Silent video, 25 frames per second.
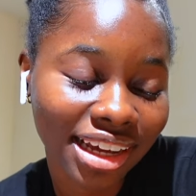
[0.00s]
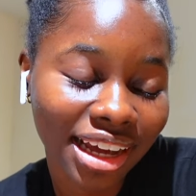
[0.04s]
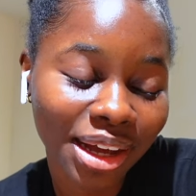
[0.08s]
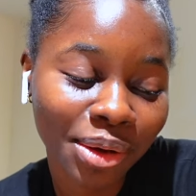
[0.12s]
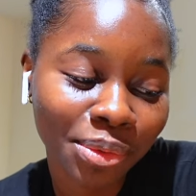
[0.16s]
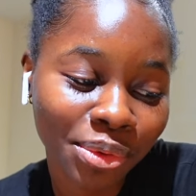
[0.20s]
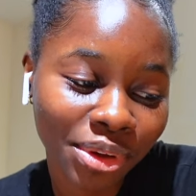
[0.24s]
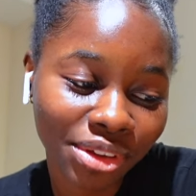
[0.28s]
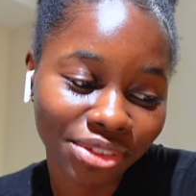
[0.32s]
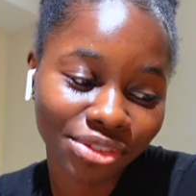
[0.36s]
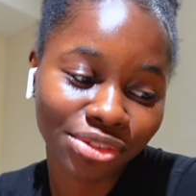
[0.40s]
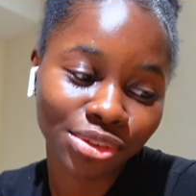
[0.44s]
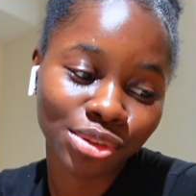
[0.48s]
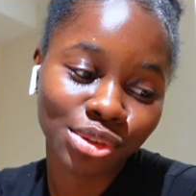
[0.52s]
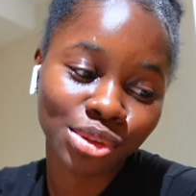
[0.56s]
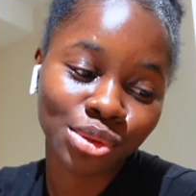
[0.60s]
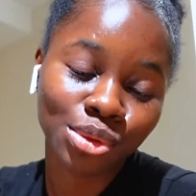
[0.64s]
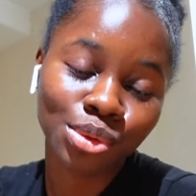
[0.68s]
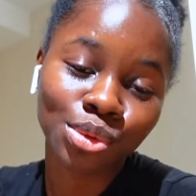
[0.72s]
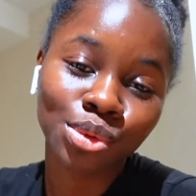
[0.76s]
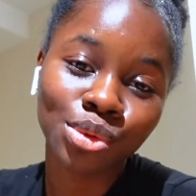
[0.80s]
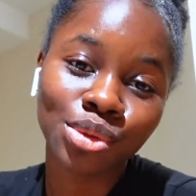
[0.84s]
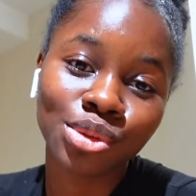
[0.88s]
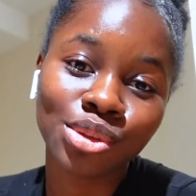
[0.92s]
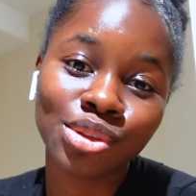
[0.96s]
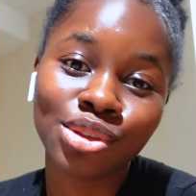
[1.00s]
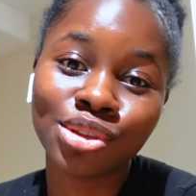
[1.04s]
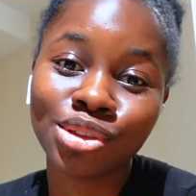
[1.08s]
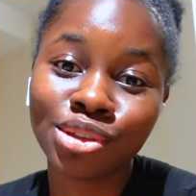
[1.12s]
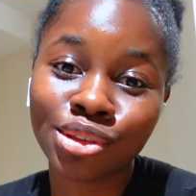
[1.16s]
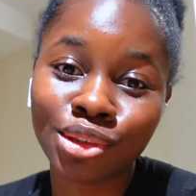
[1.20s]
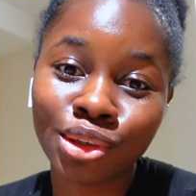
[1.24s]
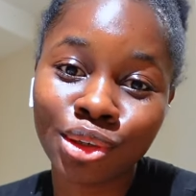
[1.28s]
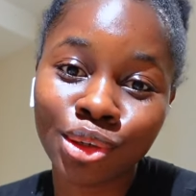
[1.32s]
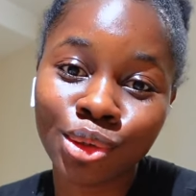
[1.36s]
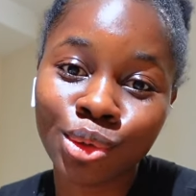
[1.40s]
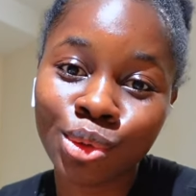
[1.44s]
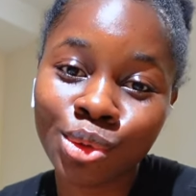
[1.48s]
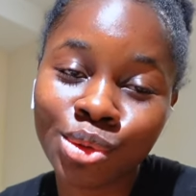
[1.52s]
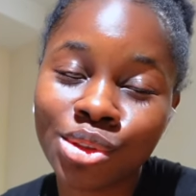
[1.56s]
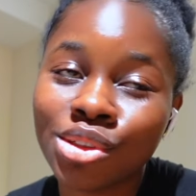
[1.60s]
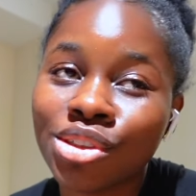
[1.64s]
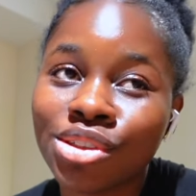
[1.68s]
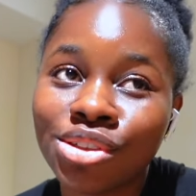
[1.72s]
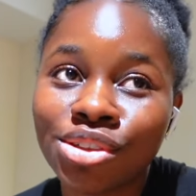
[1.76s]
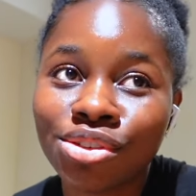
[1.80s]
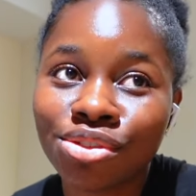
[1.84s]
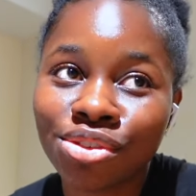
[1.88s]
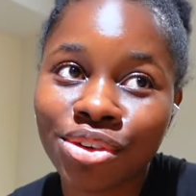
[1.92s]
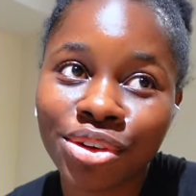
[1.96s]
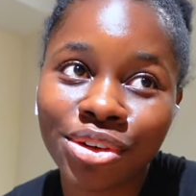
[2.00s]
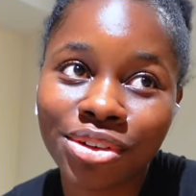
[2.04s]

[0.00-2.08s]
I can't wait for school to just close for